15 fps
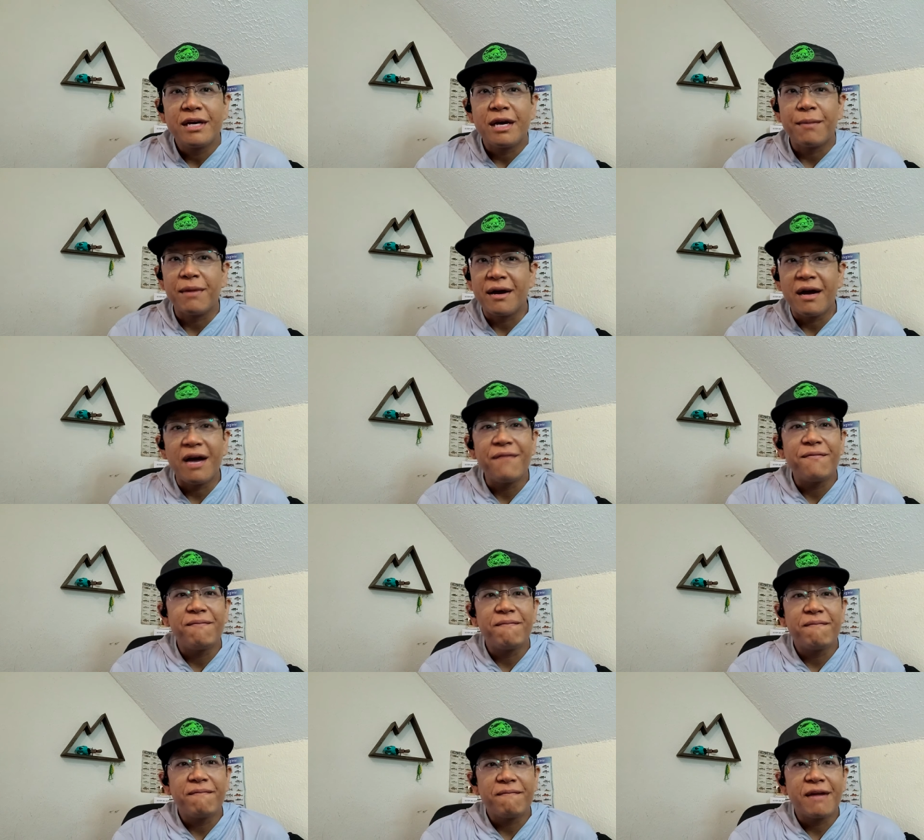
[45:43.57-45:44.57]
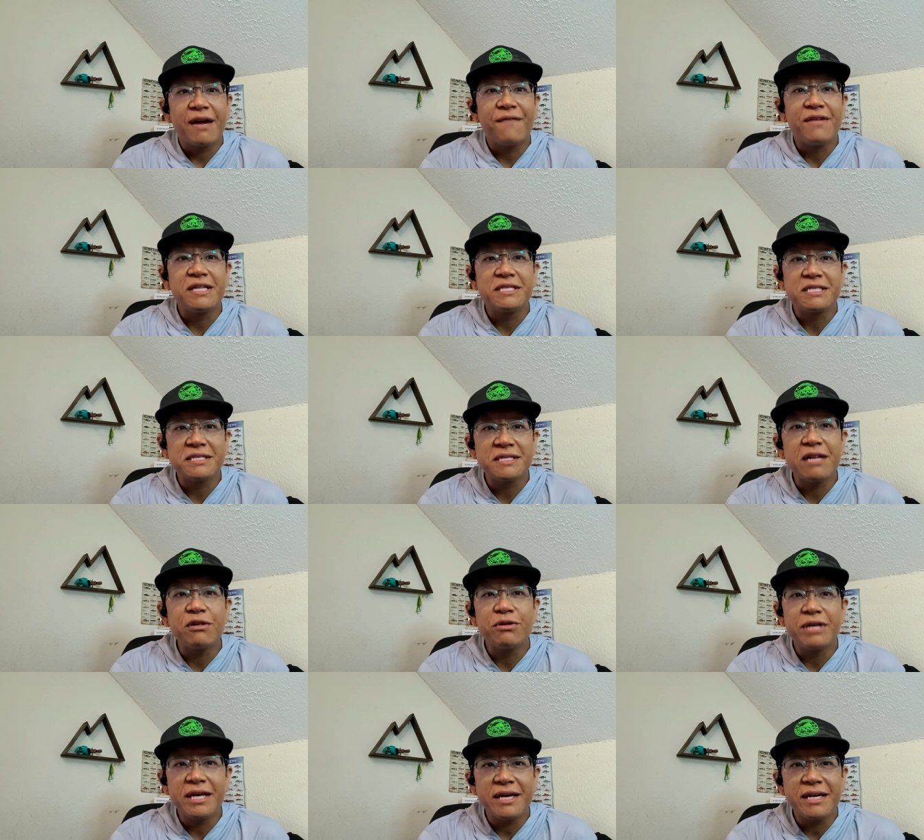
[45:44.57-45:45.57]
Yeah. I mean, I've I've had
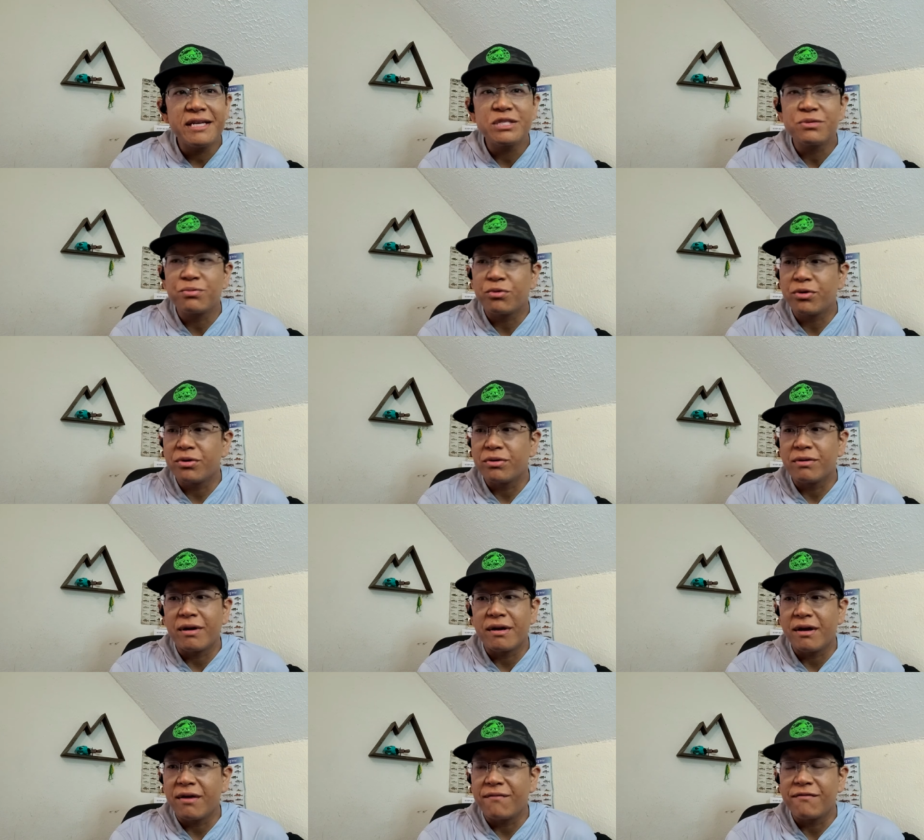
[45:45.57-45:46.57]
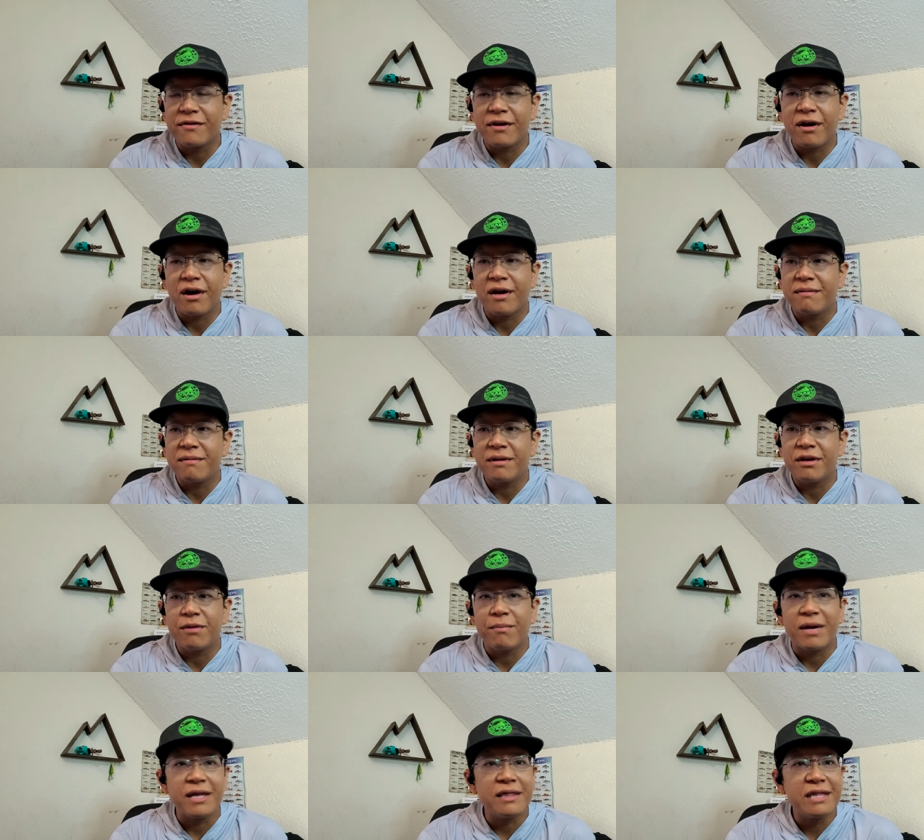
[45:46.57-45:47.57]
stellar days where you know I've caught you know
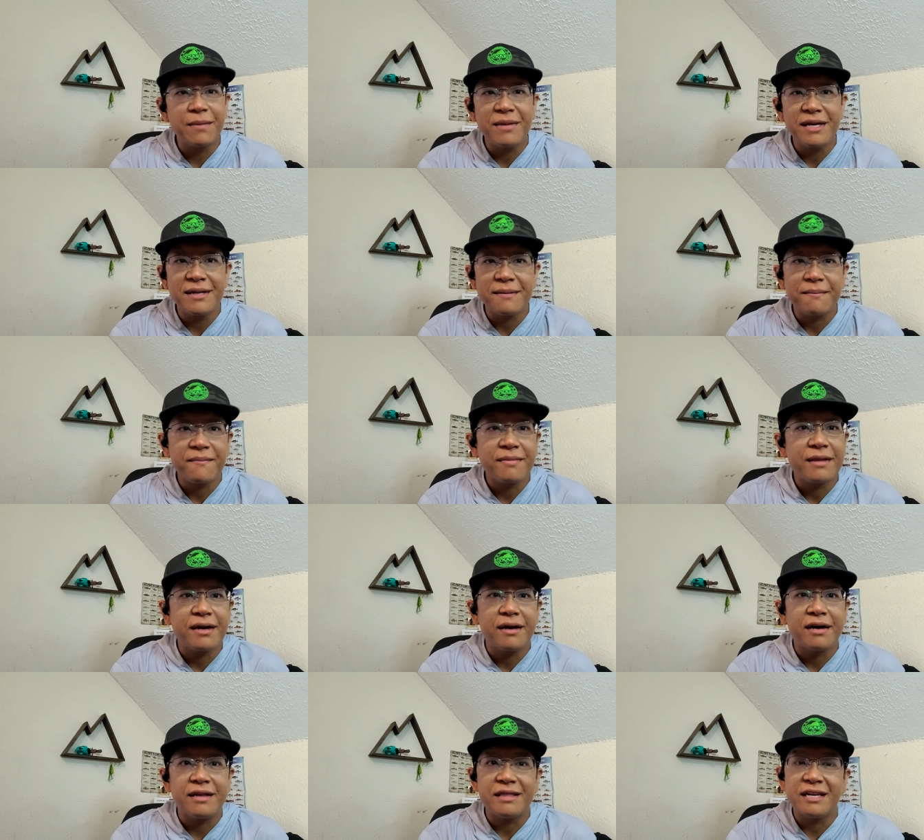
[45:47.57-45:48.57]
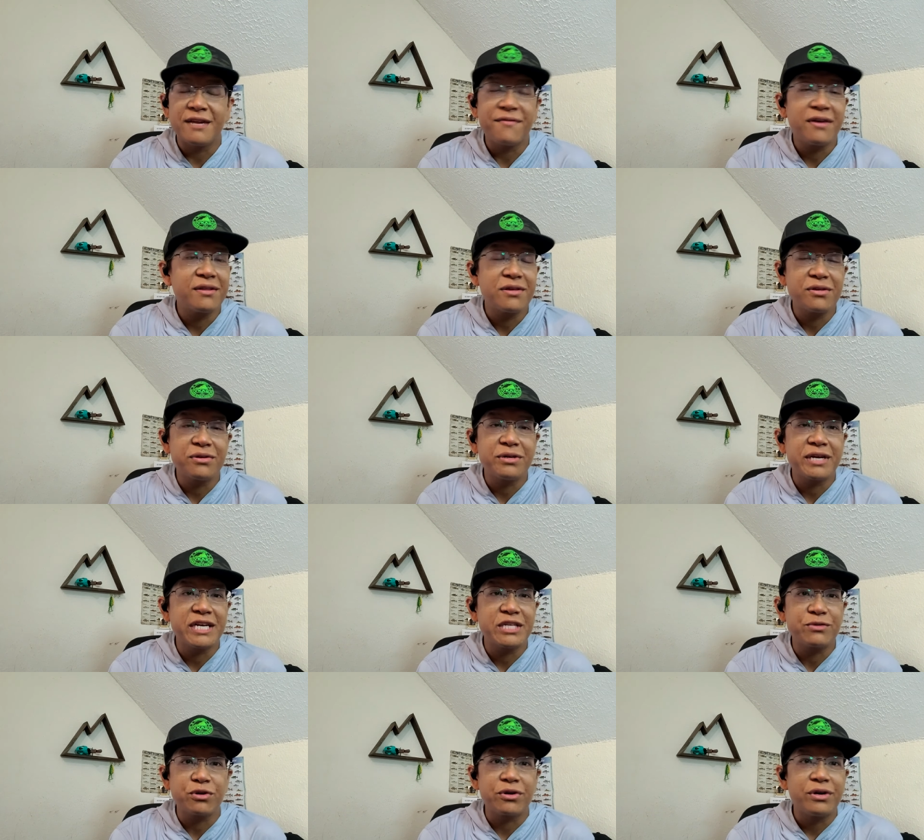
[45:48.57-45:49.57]
my limit, uh, and then I've had other
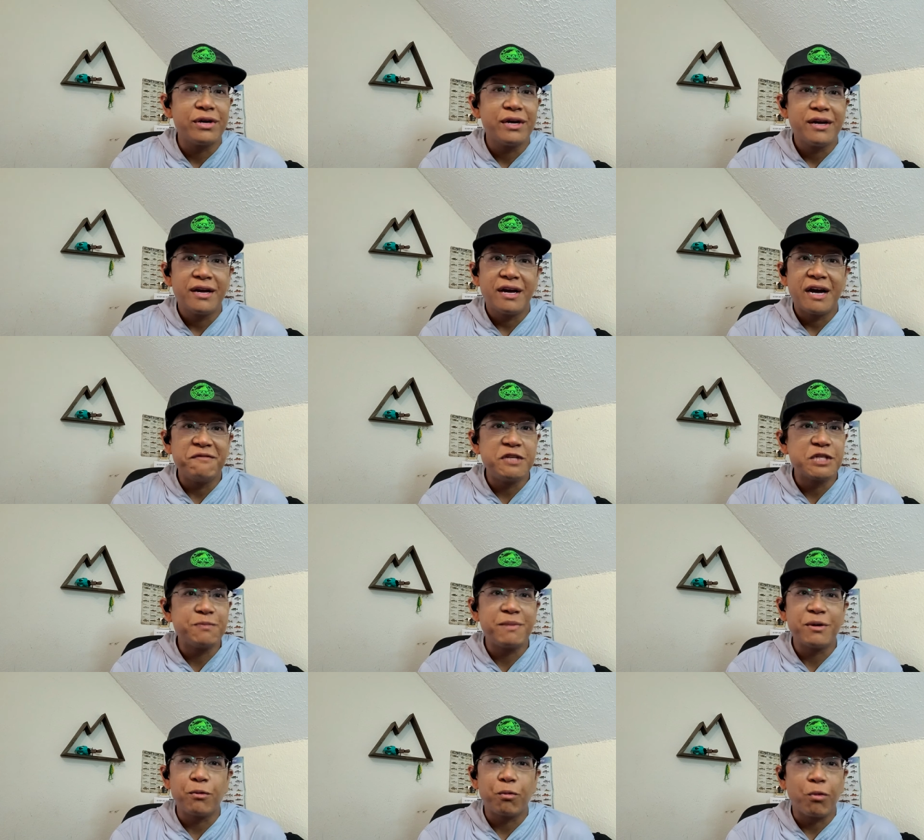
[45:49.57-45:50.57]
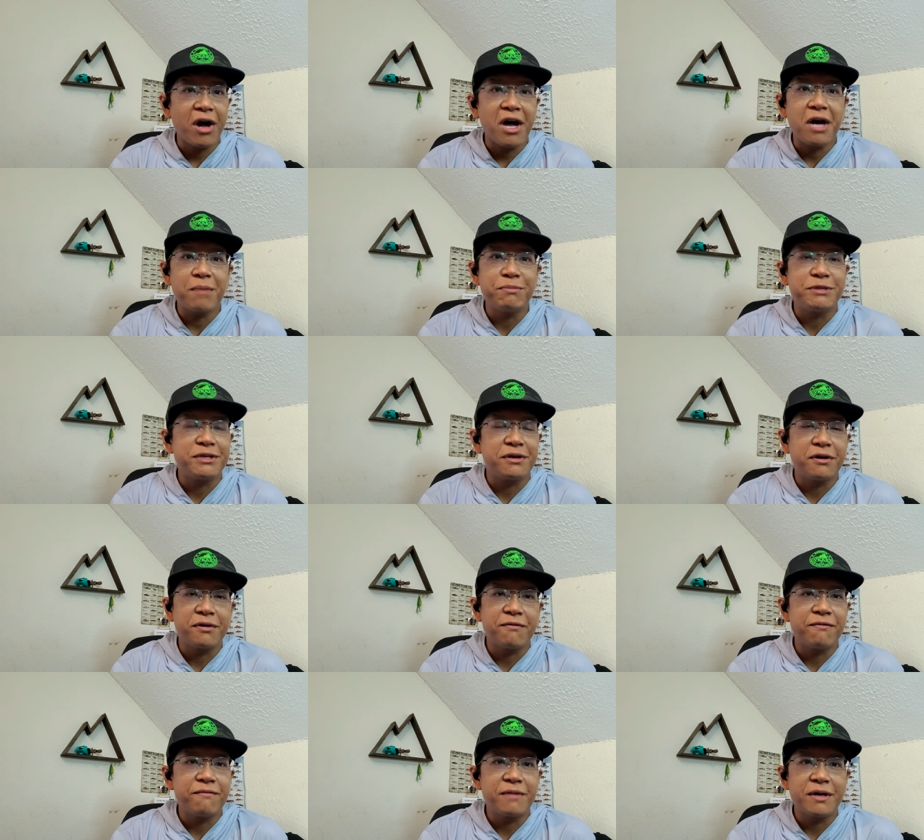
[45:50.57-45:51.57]
days where I've just been robbed
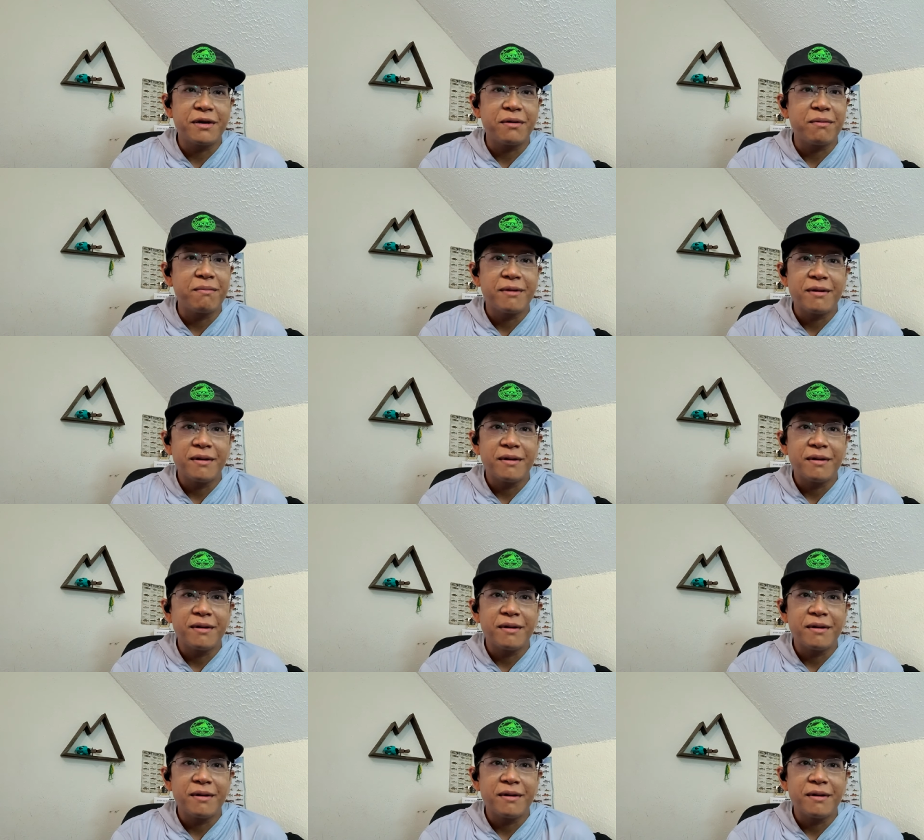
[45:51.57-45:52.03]
of, you know,